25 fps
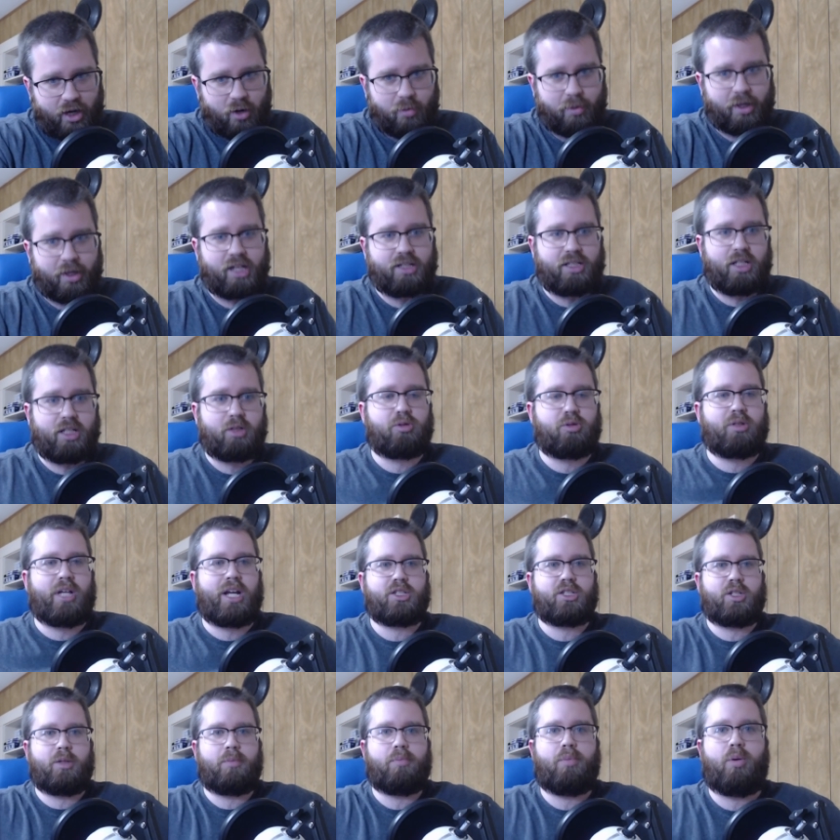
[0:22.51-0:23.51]
because this was
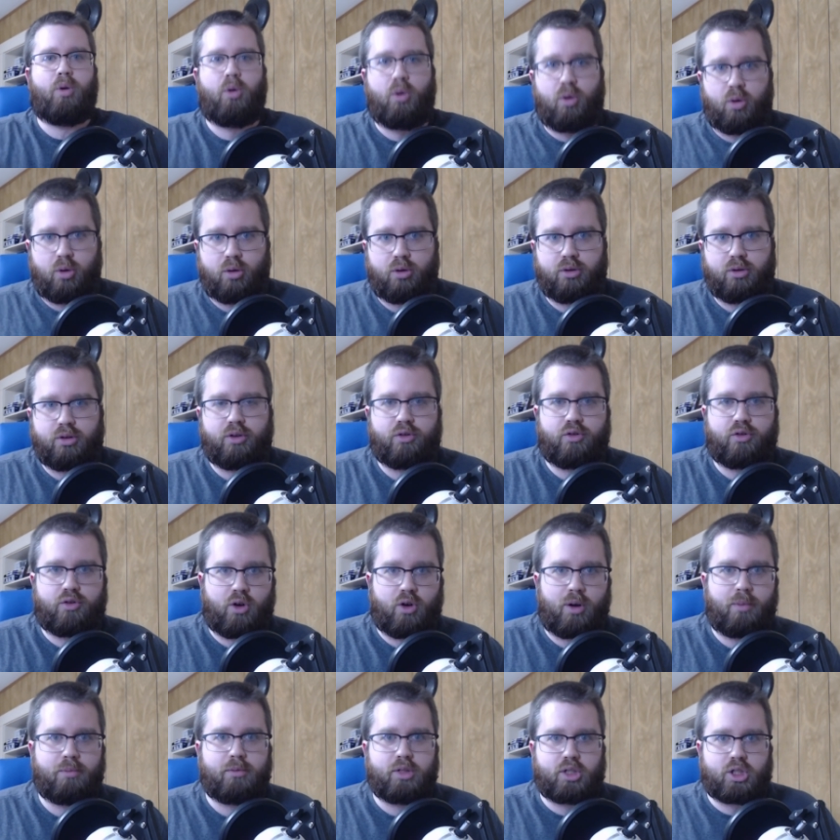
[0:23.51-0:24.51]
actually pulled from the